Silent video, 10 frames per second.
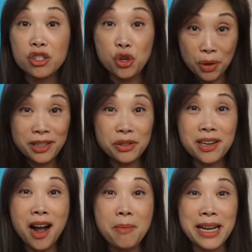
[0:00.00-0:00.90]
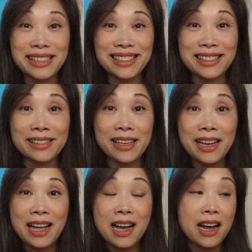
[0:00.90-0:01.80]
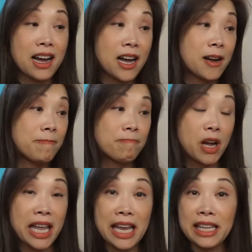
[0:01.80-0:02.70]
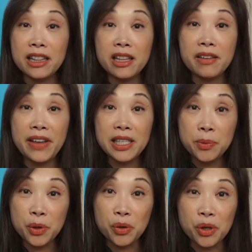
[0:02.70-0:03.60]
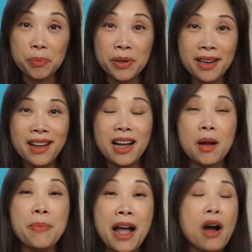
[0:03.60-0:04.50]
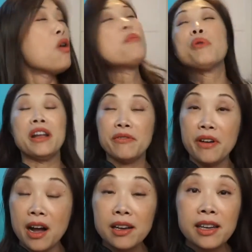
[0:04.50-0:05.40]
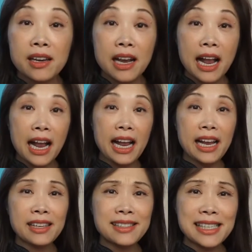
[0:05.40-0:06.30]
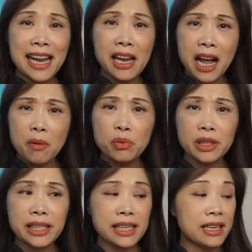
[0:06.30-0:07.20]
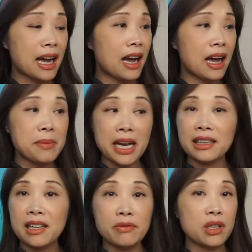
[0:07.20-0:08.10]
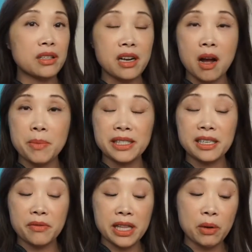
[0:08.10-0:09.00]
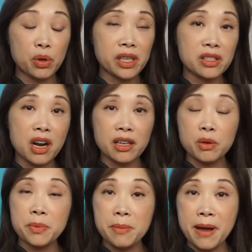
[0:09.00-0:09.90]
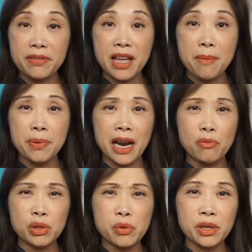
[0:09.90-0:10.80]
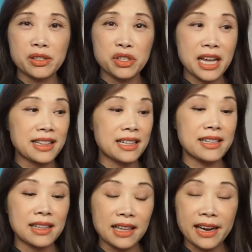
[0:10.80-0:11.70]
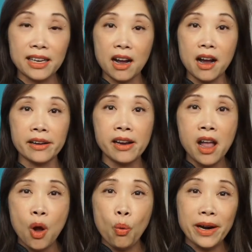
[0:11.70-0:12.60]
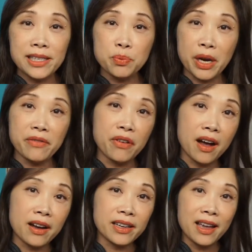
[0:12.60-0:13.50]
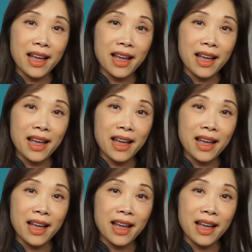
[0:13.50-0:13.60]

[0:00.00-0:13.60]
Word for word: two hundred comments um, in the Facebook group about brain fog. And today I'm really, I mean, I loved all the comments and everything. We're gonna talk a little bit about that, but I really wanna shed the light on what is brain fog